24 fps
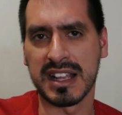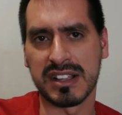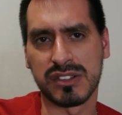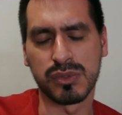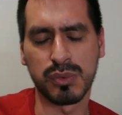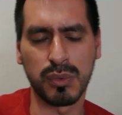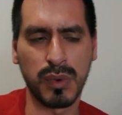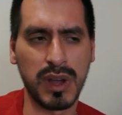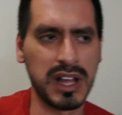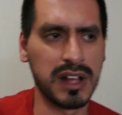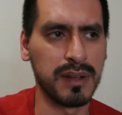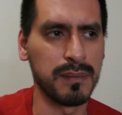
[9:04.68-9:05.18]

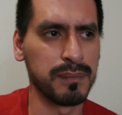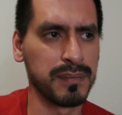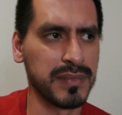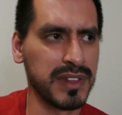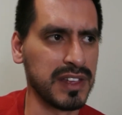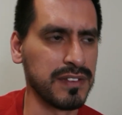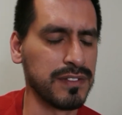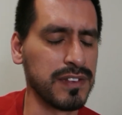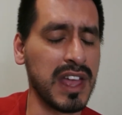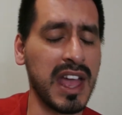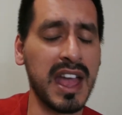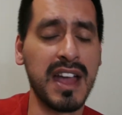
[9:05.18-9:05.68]
as well.
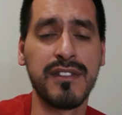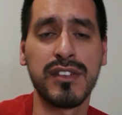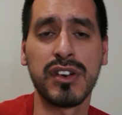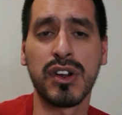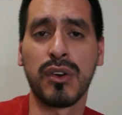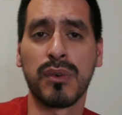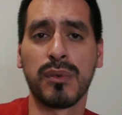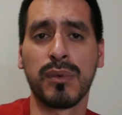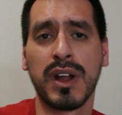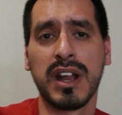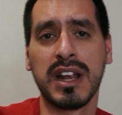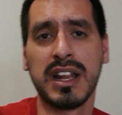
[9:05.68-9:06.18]
If you haven't
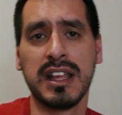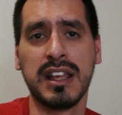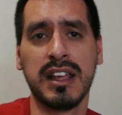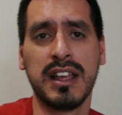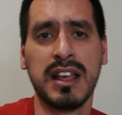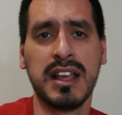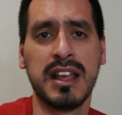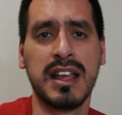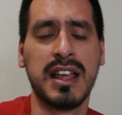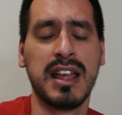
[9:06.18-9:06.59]
already,